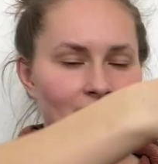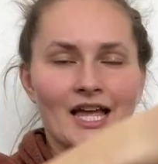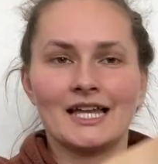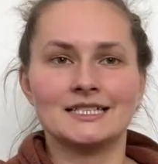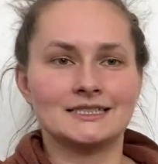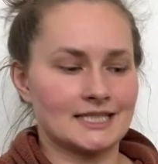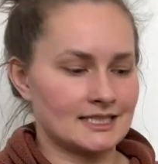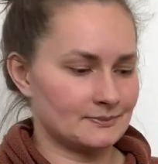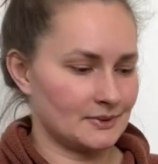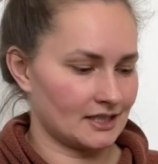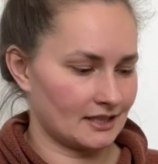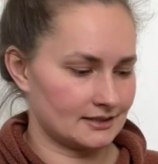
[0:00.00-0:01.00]
And it's nice
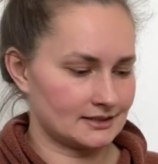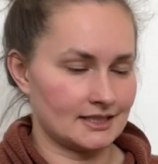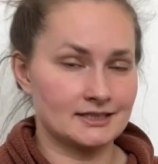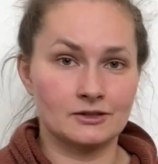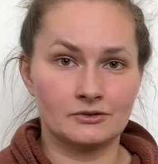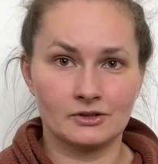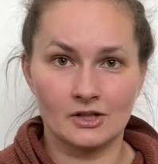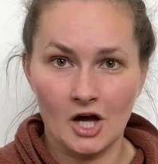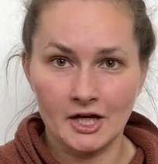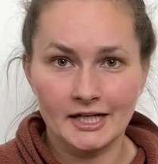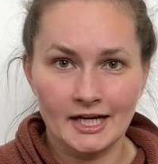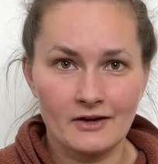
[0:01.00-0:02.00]
because it's long
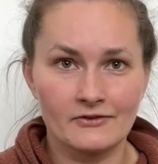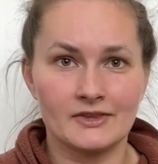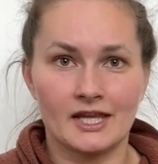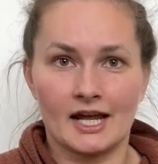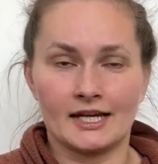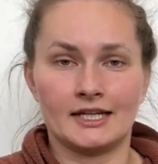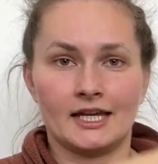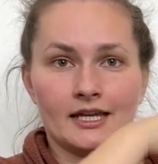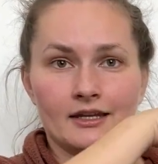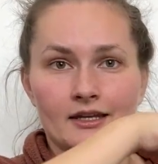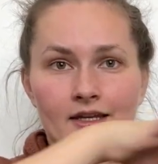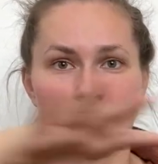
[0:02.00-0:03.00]
enough that I
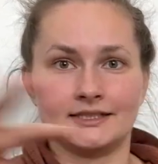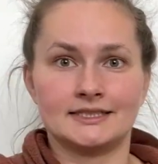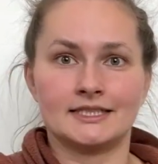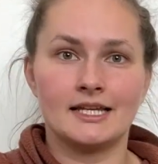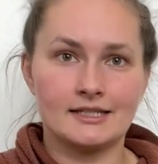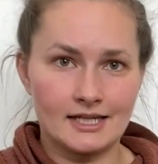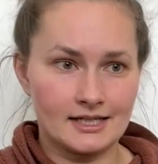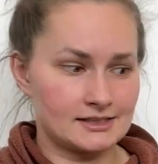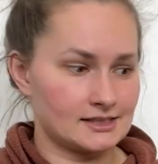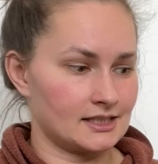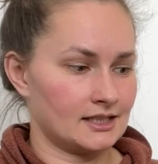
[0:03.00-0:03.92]
can extend it